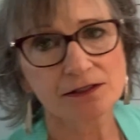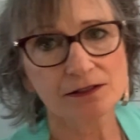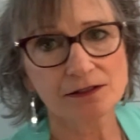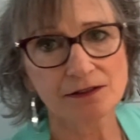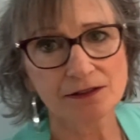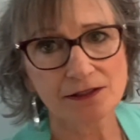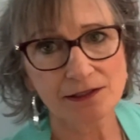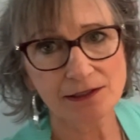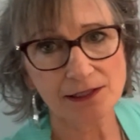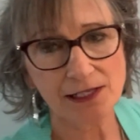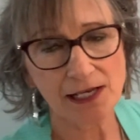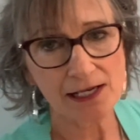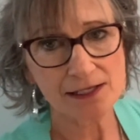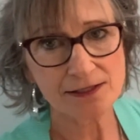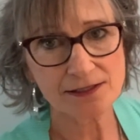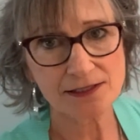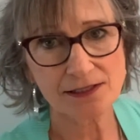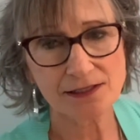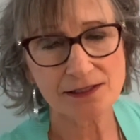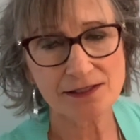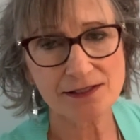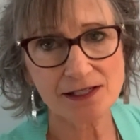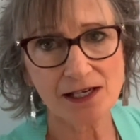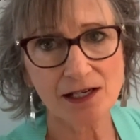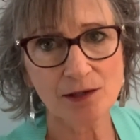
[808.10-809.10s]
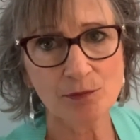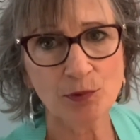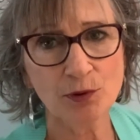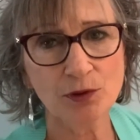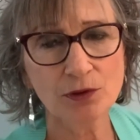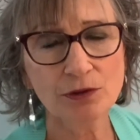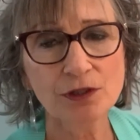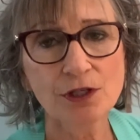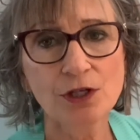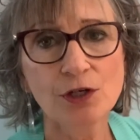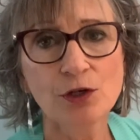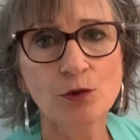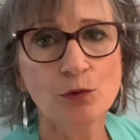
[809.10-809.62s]
in the last example.
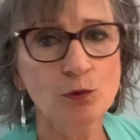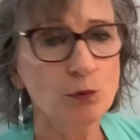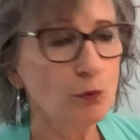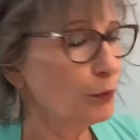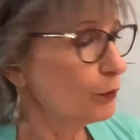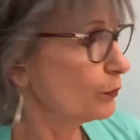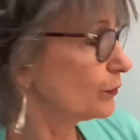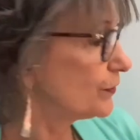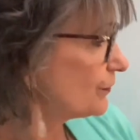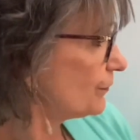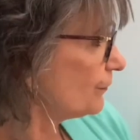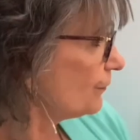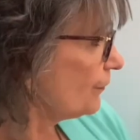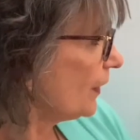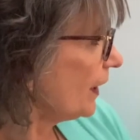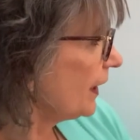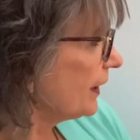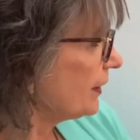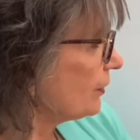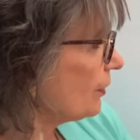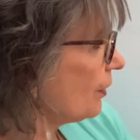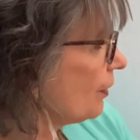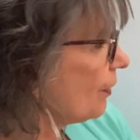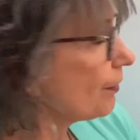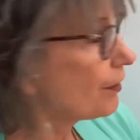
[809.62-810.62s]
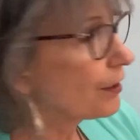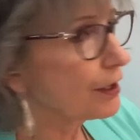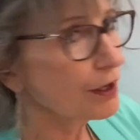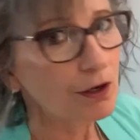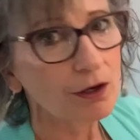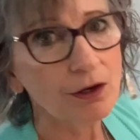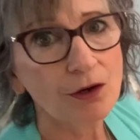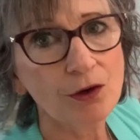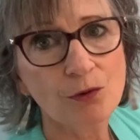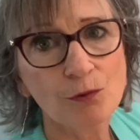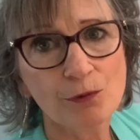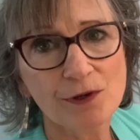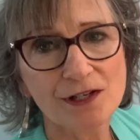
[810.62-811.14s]
To find r,
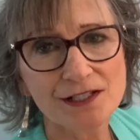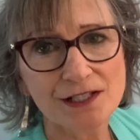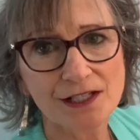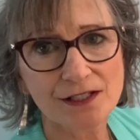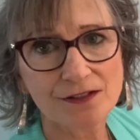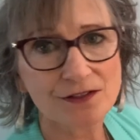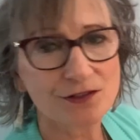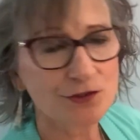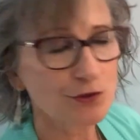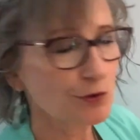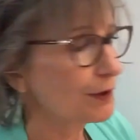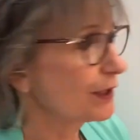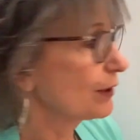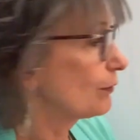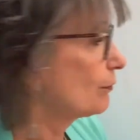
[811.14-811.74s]
we take the square